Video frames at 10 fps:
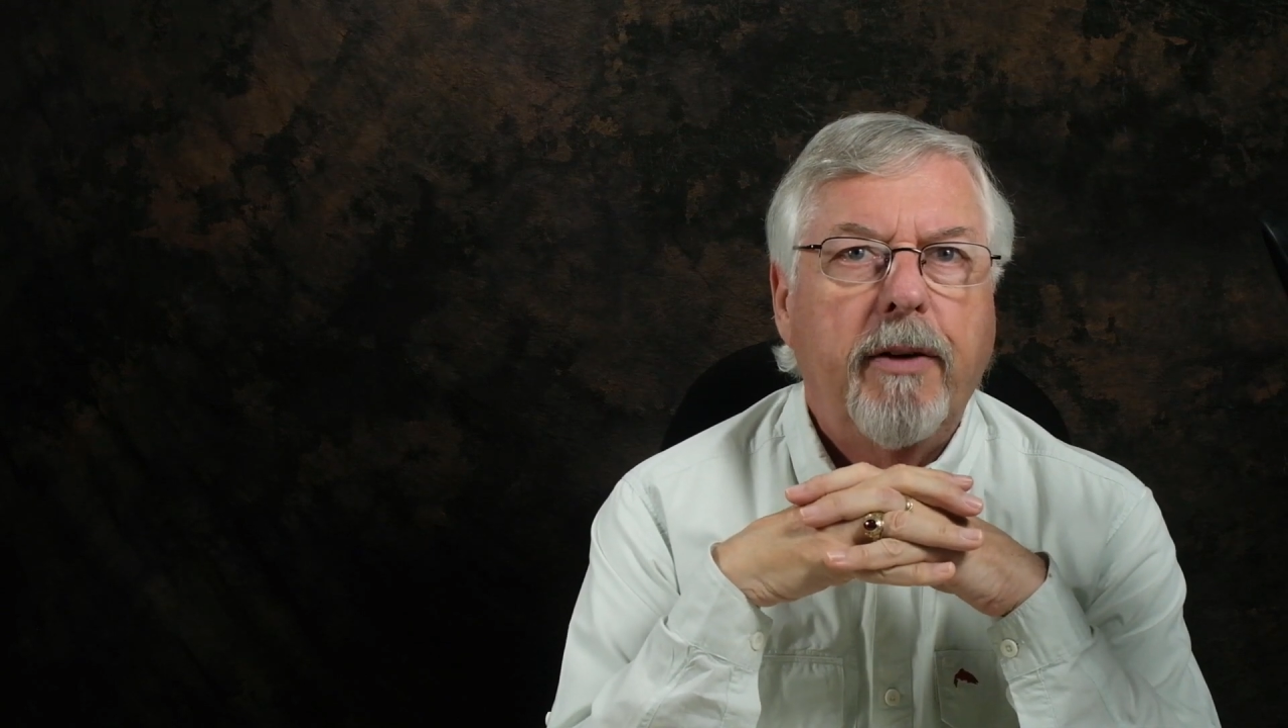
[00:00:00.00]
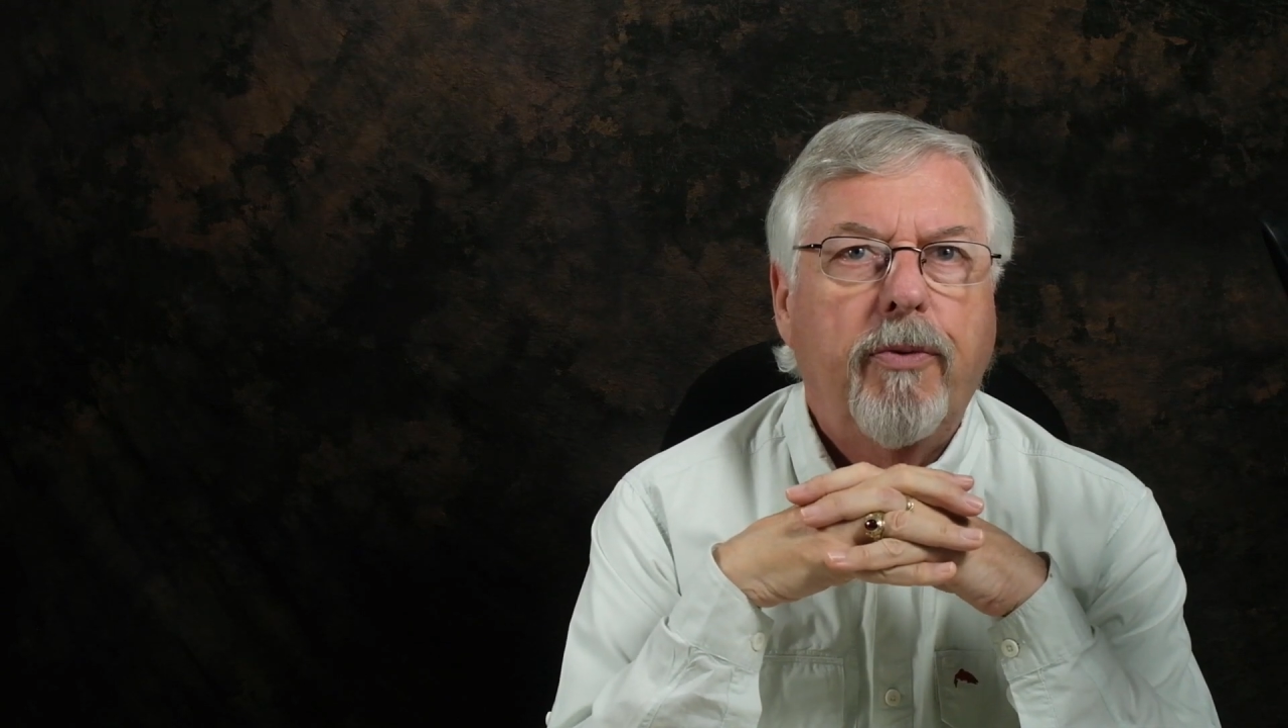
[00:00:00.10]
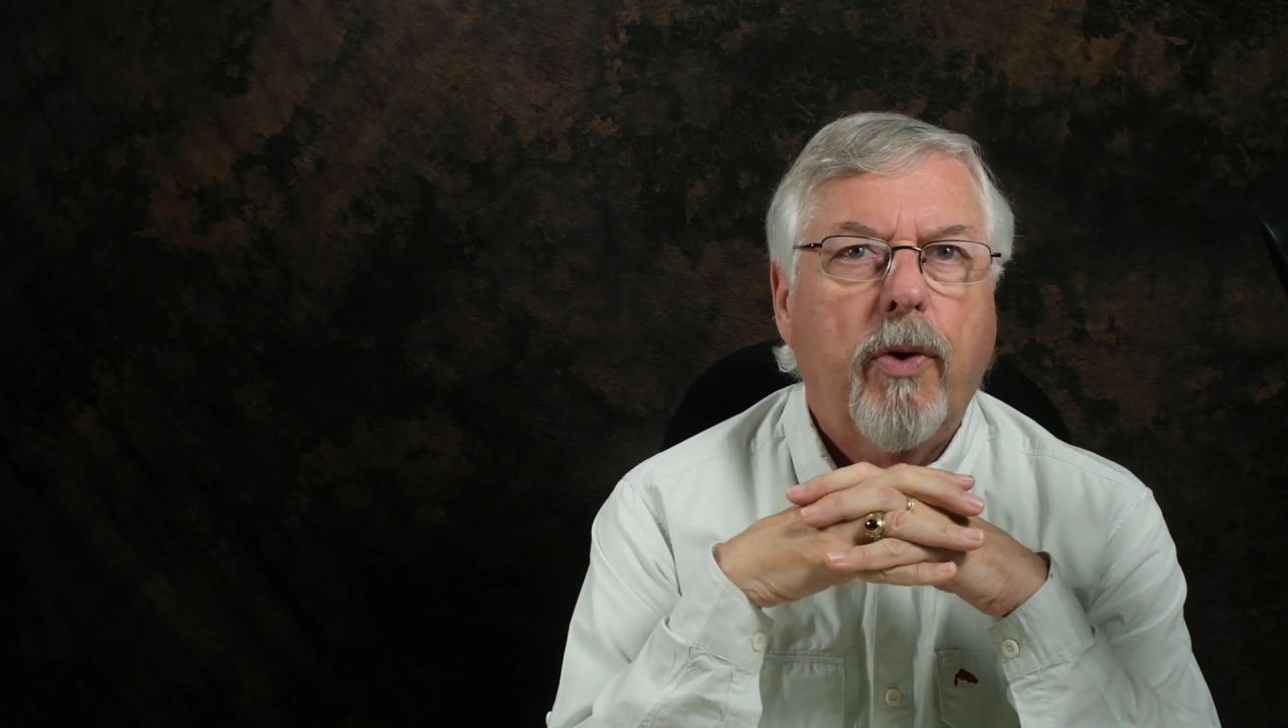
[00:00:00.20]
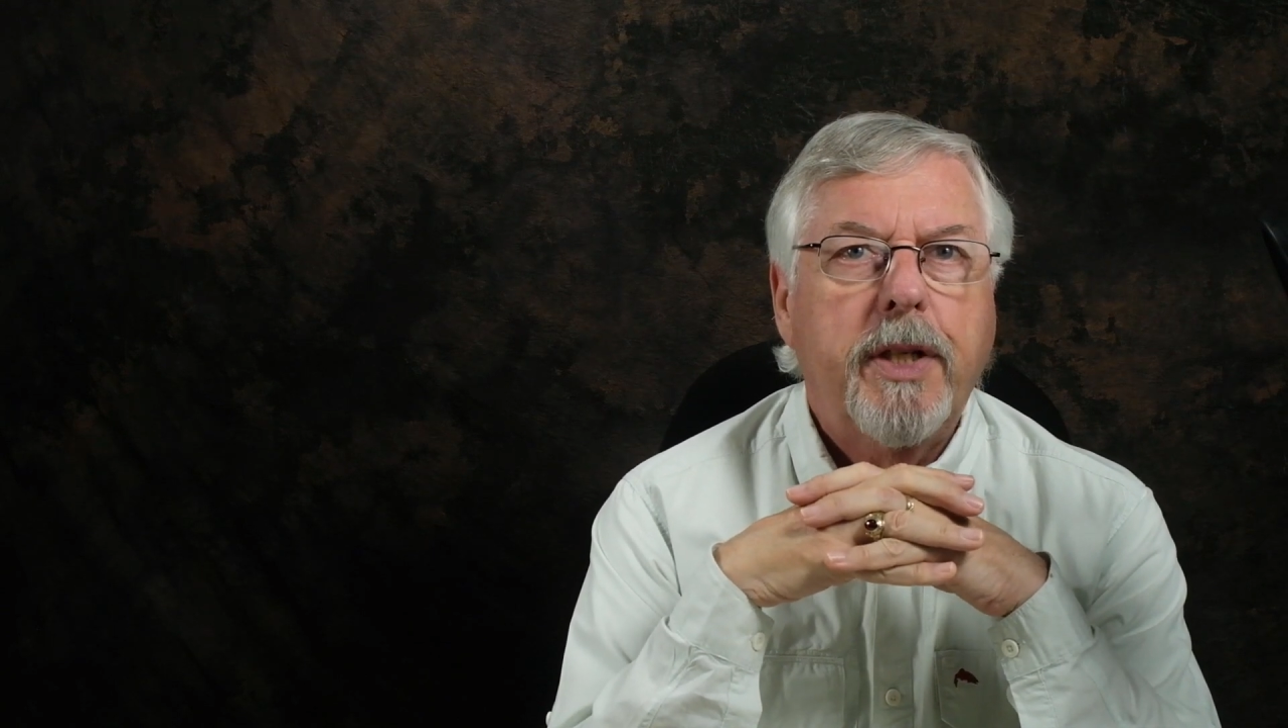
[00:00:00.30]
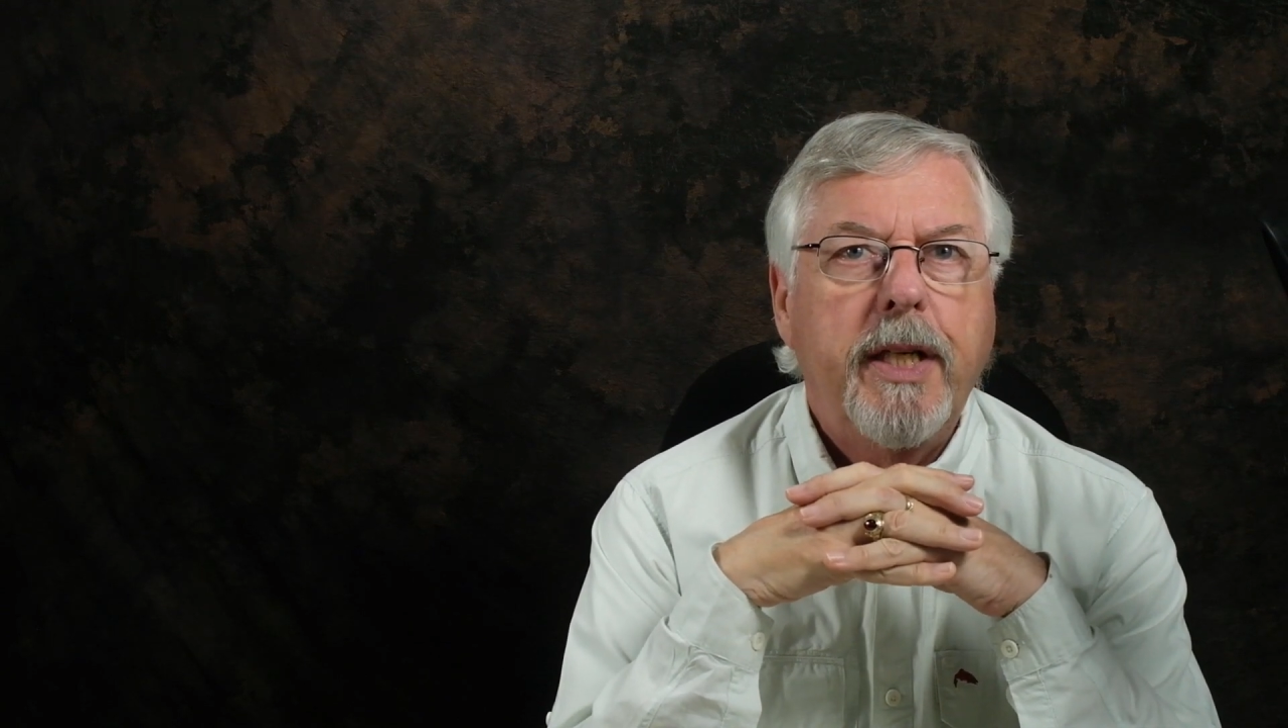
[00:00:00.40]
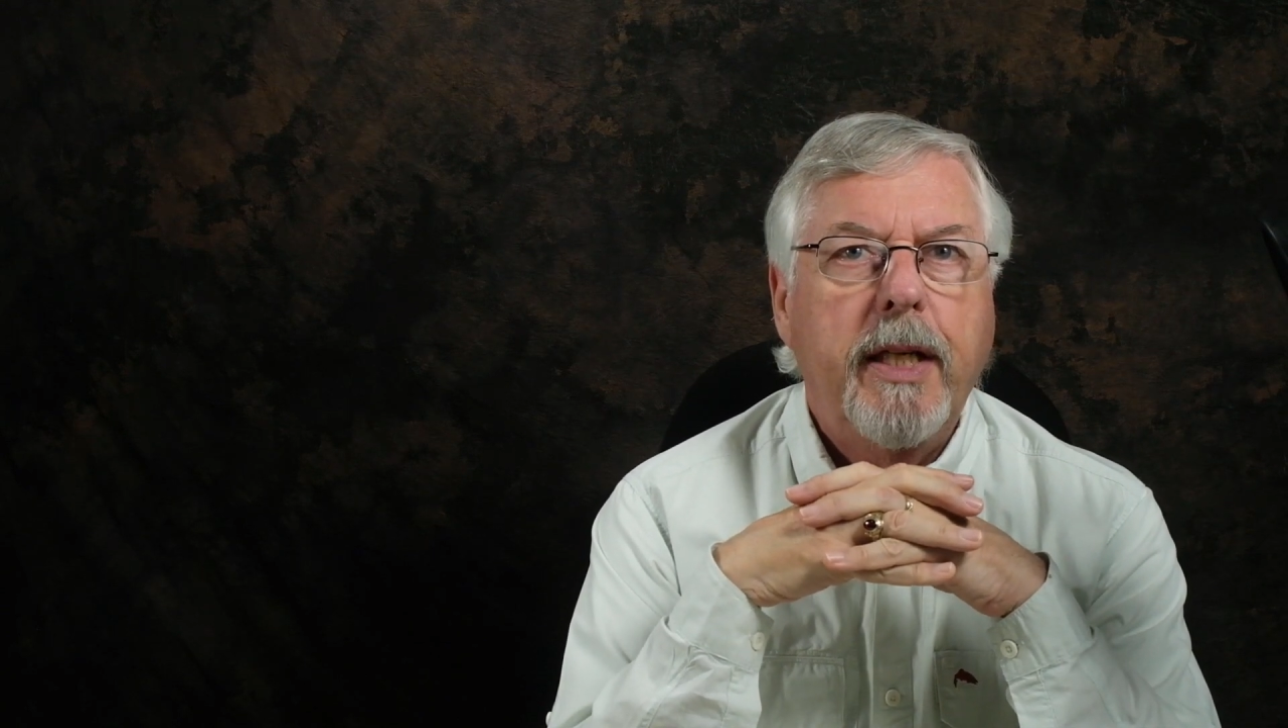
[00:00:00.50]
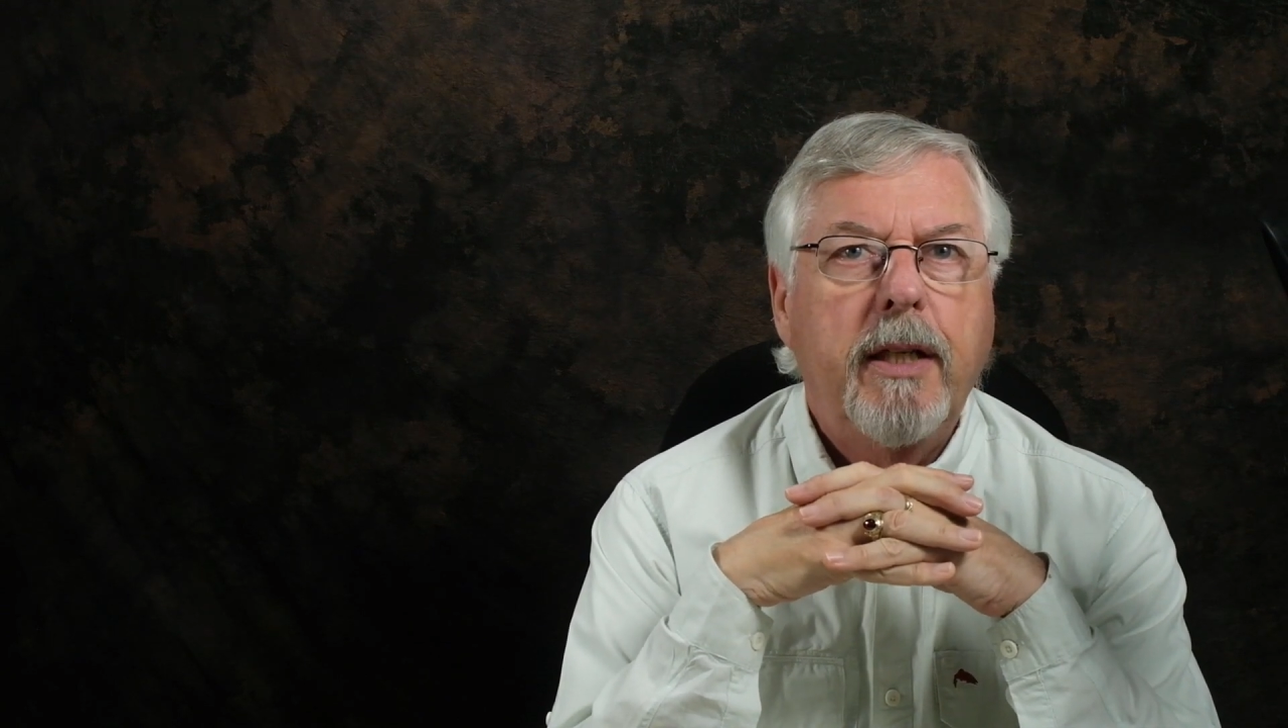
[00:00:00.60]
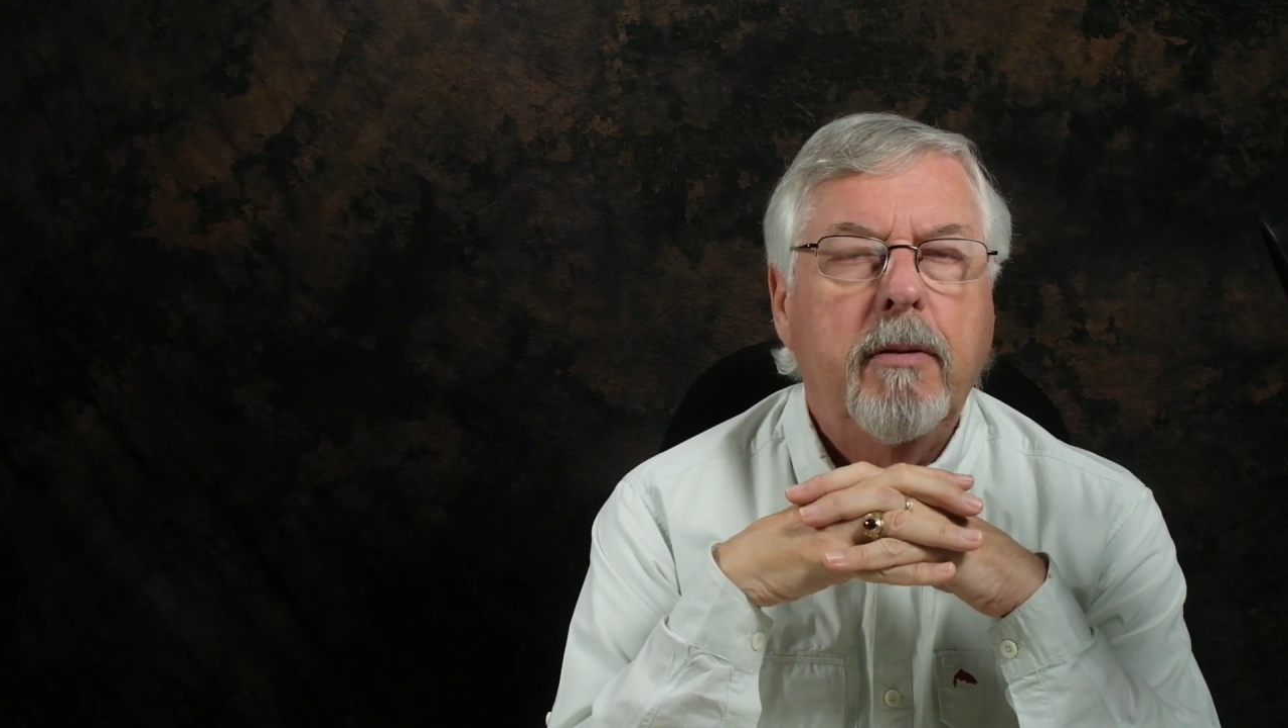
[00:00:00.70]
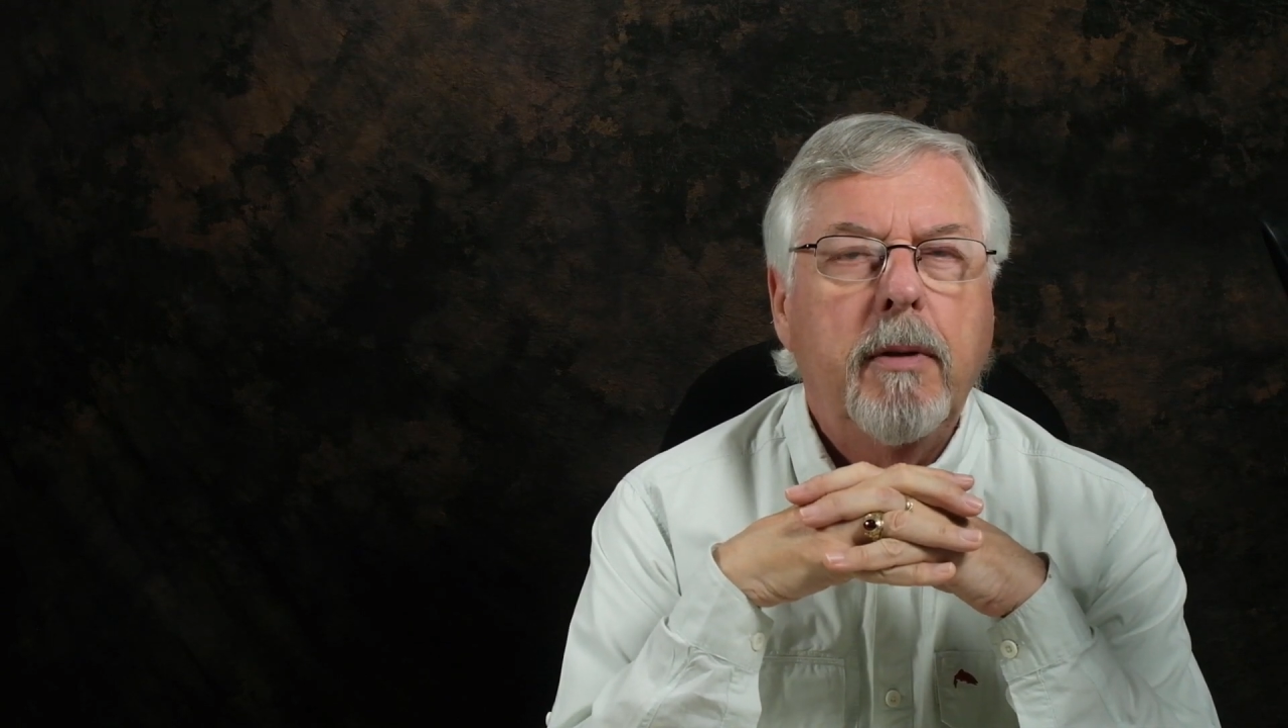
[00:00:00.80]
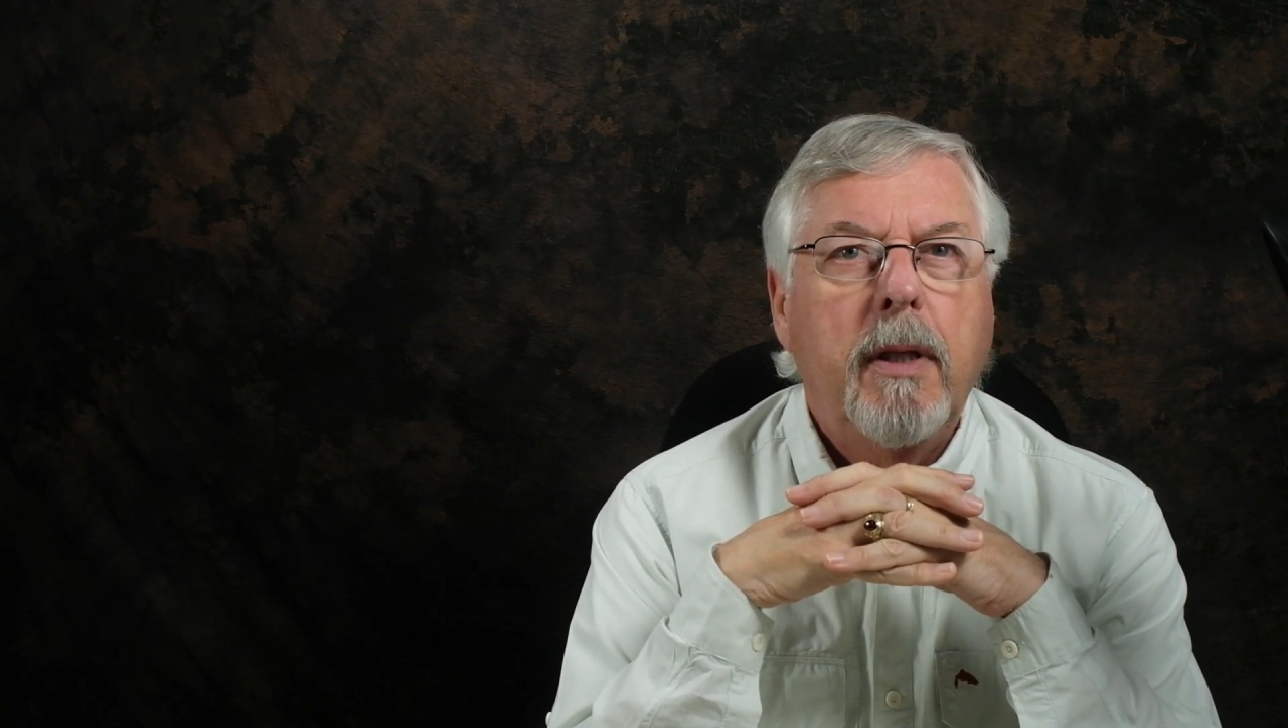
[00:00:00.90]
14,